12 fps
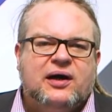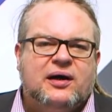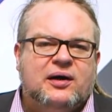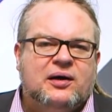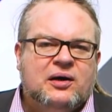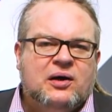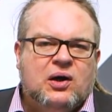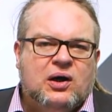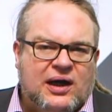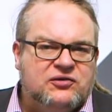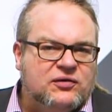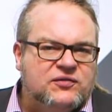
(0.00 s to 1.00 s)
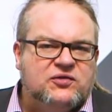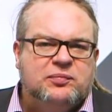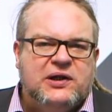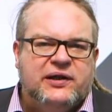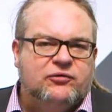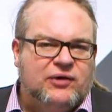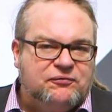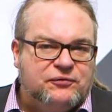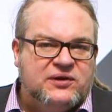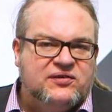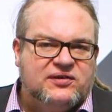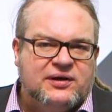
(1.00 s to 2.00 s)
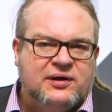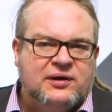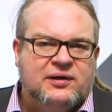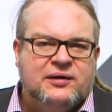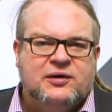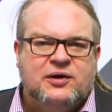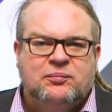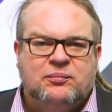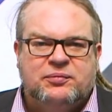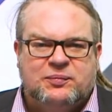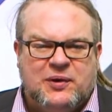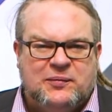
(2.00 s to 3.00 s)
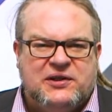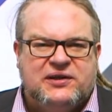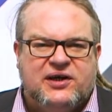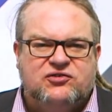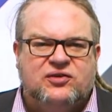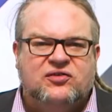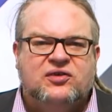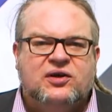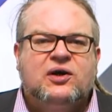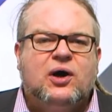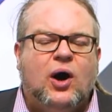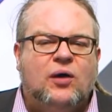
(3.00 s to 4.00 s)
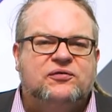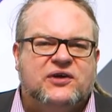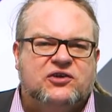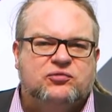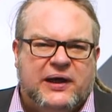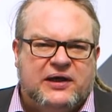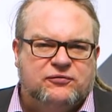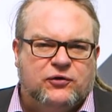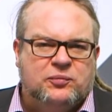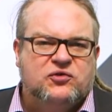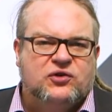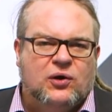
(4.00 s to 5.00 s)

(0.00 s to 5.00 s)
uh, Luxoft is building reference uh, implementations of such platforms.